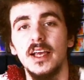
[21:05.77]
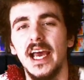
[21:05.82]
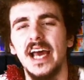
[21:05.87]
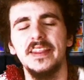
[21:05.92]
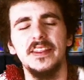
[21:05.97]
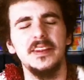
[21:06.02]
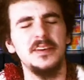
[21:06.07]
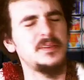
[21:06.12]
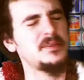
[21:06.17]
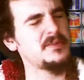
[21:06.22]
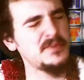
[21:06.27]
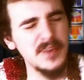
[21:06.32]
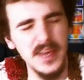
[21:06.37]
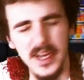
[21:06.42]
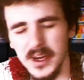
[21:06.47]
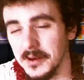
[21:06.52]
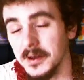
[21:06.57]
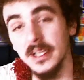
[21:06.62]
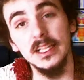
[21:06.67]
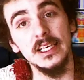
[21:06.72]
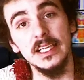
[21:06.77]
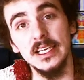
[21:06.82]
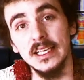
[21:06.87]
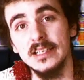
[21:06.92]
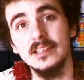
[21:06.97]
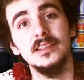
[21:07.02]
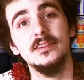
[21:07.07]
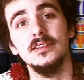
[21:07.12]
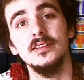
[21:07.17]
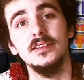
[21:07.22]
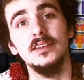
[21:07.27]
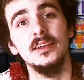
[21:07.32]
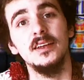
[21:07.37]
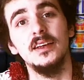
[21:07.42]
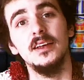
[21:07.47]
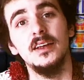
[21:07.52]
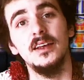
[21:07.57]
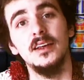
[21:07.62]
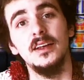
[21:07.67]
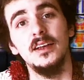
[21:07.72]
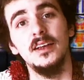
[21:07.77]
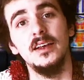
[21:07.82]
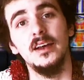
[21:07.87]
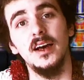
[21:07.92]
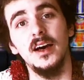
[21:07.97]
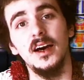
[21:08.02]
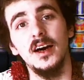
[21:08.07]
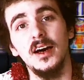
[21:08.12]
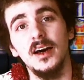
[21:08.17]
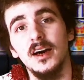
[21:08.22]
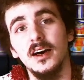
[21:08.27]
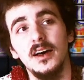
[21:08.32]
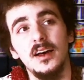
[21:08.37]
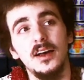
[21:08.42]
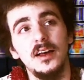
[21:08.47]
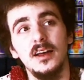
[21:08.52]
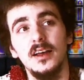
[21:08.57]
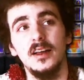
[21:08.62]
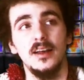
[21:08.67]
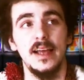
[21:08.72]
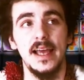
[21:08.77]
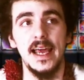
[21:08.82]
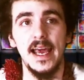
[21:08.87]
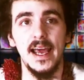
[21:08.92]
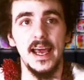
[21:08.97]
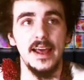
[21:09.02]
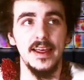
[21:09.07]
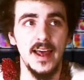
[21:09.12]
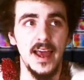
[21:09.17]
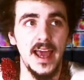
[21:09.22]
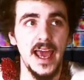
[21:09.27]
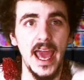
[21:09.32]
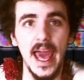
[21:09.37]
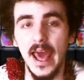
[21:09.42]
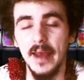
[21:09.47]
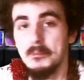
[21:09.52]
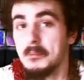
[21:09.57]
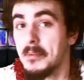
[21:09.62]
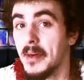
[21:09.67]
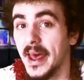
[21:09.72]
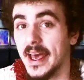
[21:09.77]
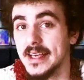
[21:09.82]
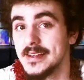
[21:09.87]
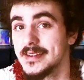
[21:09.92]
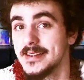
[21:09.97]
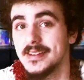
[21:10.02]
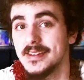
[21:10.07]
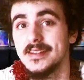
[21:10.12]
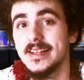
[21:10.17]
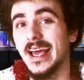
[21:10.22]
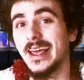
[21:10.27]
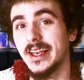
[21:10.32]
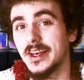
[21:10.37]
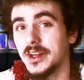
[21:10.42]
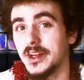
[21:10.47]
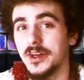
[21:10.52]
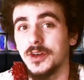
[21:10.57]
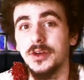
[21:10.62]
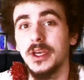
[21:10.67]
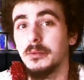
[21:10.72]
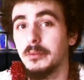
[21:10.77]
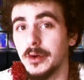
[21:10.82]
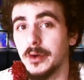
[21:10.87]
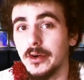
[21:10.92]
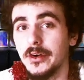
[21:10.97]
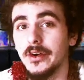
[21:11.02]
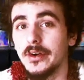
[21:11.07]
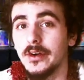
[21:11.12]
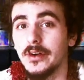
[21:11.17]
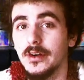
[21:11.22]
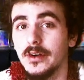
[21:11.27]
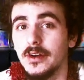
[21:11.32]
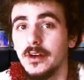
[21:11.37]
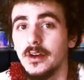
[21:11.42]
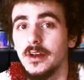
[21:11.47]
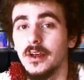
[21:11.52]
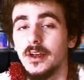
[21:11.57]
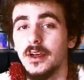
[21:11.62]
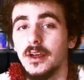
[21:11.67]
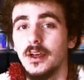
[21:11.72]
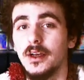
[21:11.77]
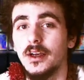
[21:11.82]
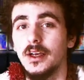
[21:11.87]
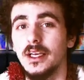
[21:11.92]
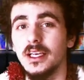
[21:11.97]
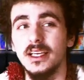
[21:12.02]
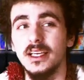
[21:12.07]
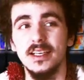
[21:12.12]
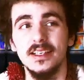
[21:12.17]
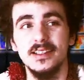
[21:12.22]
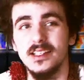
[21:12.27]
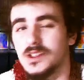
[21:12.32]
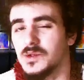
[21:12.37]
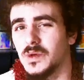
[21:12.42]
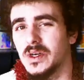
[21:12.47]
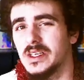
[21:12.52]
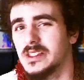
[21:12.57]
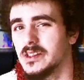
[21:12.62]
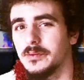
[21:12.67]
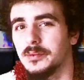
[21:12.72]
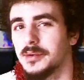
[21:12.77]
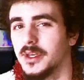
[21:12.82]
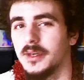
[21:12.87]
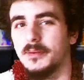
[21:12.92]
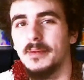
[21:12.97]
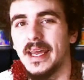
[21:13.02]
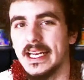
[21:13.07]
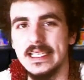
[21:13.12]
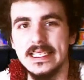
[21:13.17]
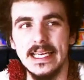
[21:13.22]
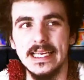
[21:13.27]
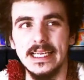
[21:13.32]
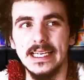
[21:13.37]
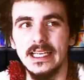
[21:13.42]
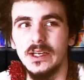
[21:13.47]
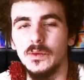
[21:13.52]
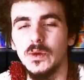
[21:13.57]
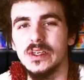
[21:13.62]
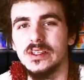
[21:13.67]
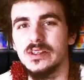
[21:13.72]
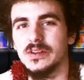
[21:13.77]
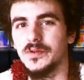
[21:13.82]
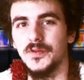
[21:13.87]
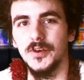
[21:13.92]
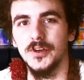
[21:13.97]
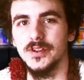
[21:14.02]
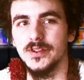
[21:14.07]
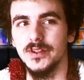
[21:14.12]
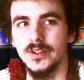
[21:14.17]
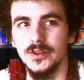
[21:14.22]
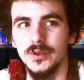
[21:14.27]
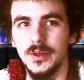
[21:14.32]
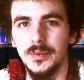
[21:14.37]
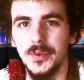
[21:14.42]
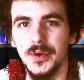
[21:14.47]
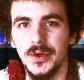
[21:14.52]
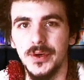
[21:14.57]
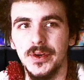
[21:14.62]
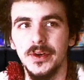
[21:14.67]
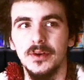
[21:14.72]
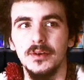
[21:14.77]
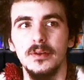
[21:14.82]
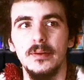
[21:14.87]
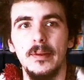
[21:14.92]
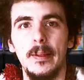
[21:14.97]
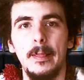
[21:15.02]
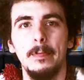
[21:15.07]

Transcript: At the very least. At best, second-degree murder. Because this wasn't premeditated, it wasn't first-degree murder.